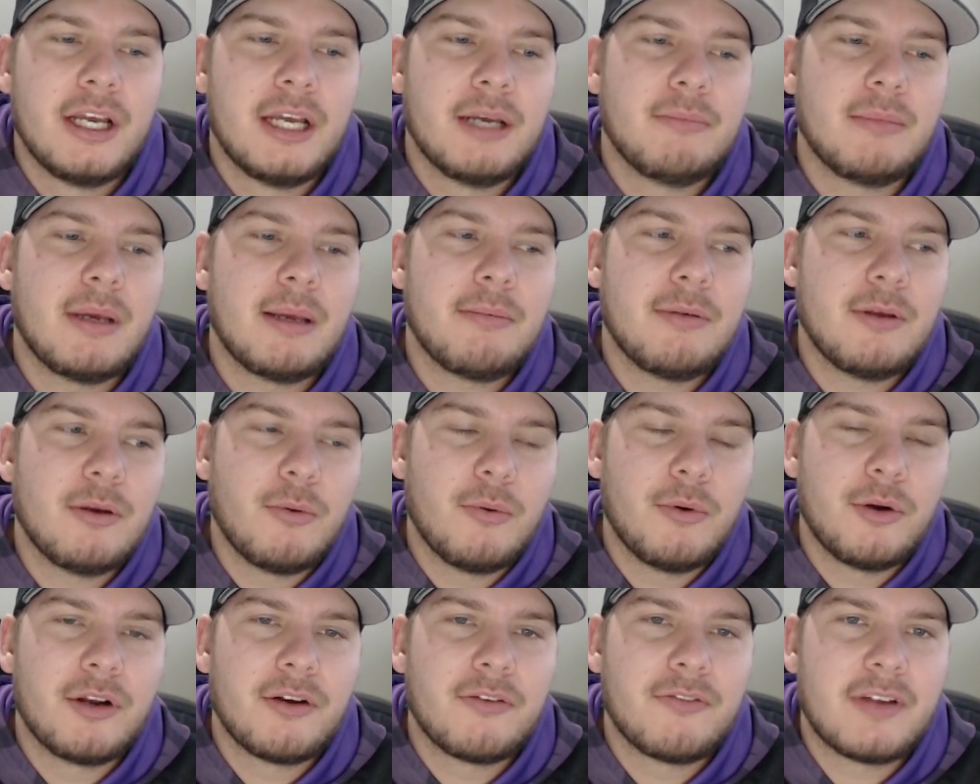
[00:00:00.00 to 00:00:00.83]
Maybe you
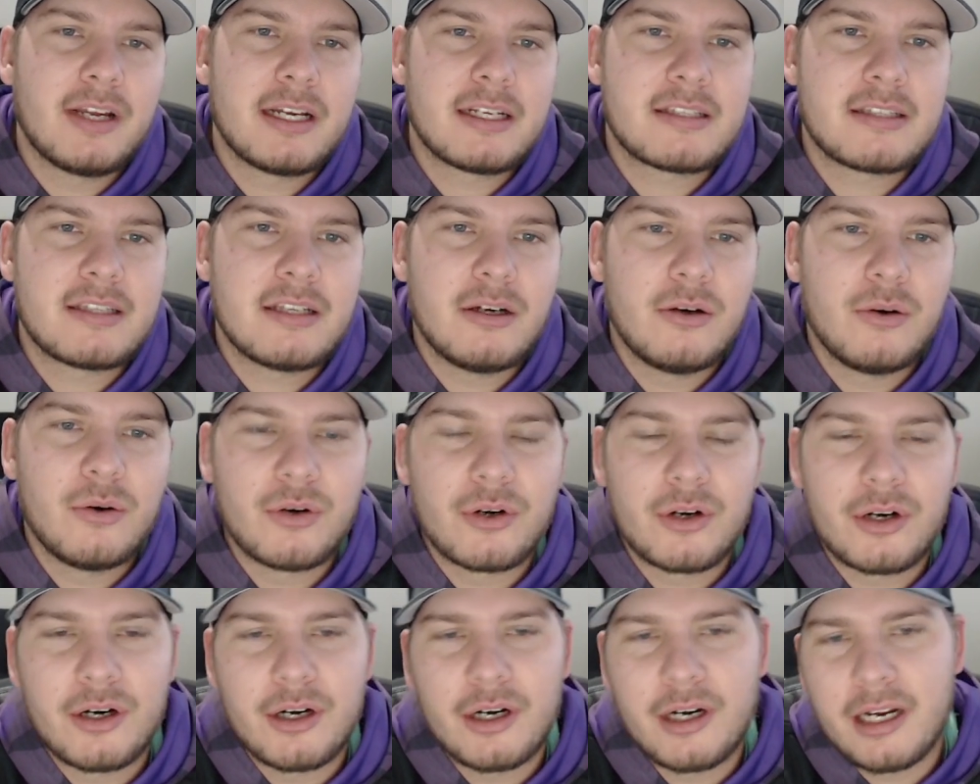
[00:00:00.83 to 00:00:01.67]
wouldn't have guessed the
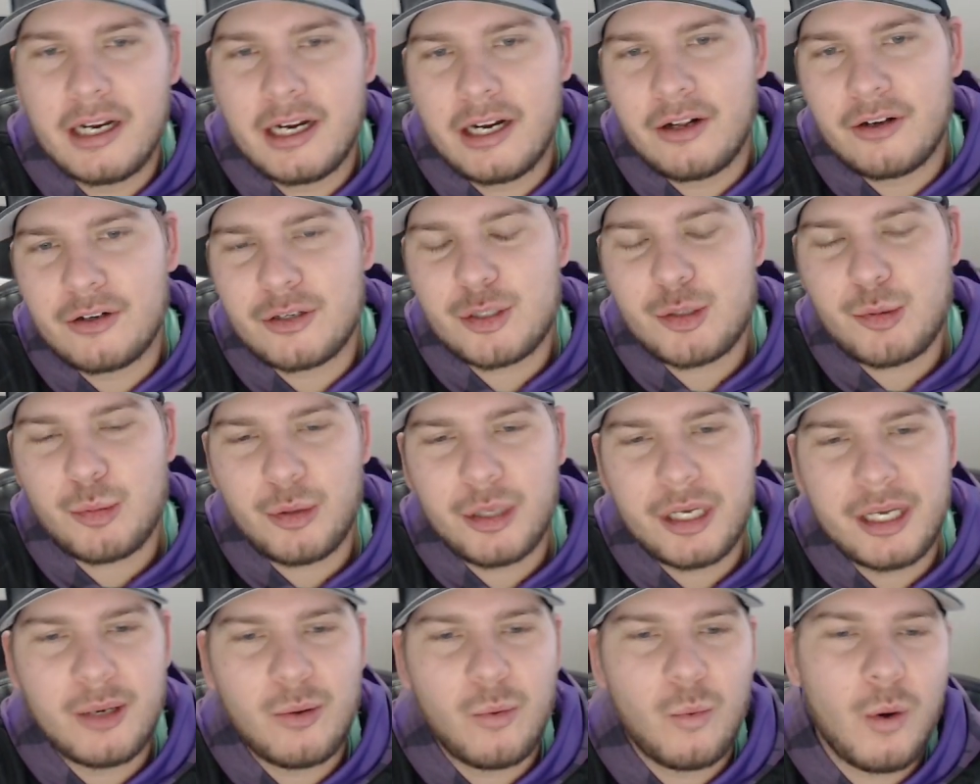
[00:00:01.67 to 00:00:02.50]
order, and I'll
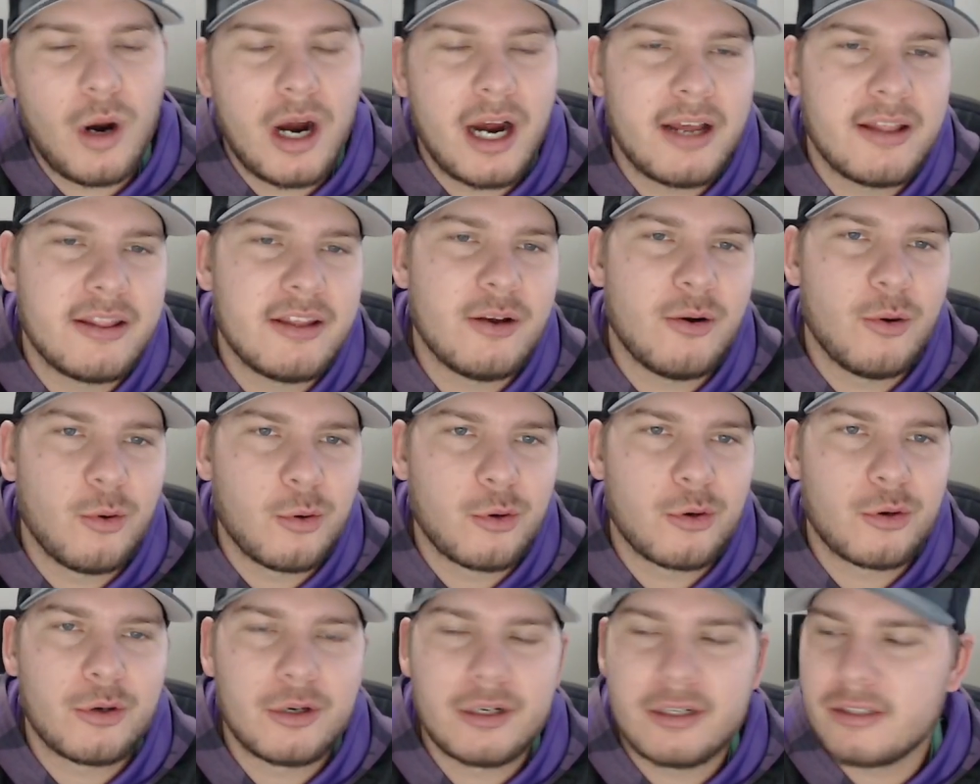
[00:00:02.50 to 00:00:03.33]
explain why the
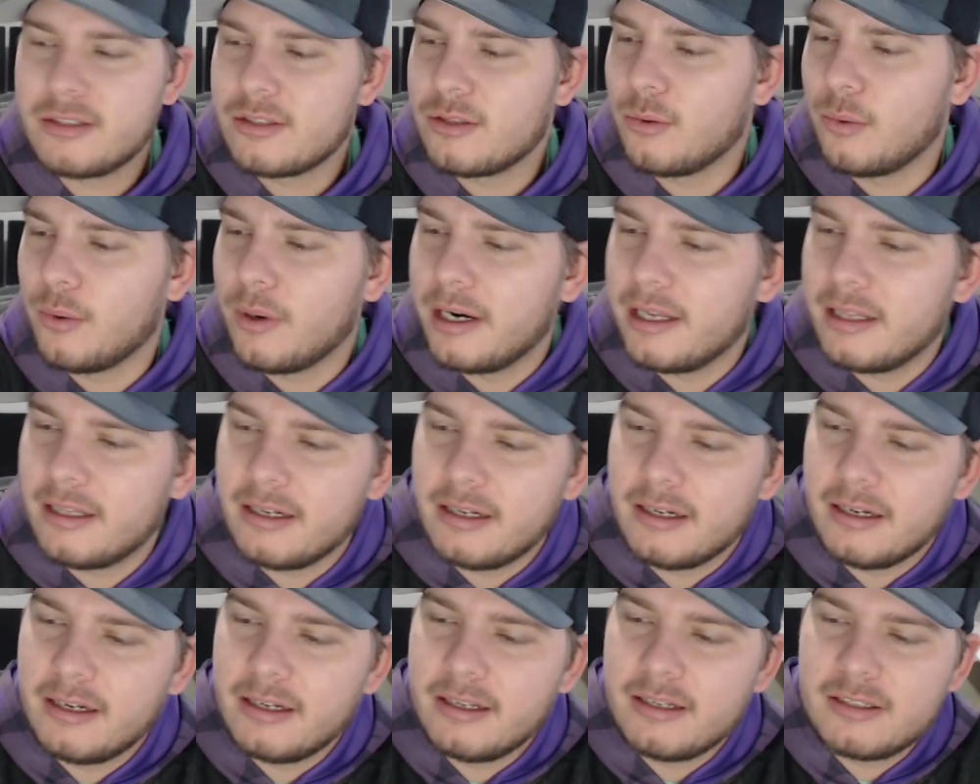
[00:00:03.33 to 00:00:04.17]
order is the way that
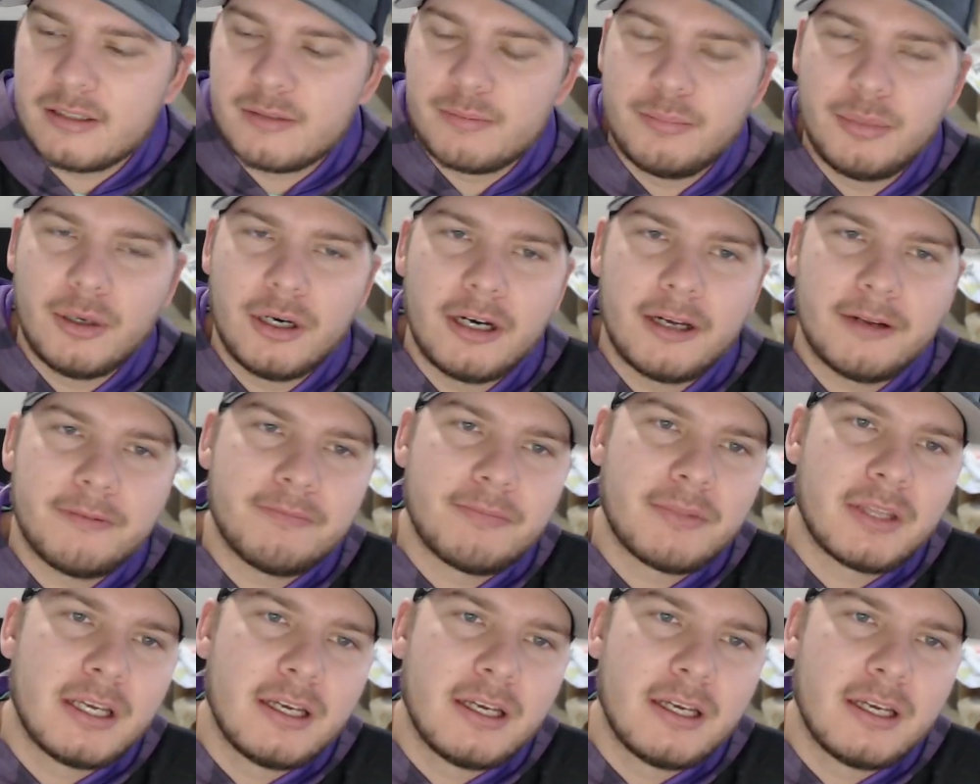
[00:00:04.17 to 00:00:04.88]
it is. But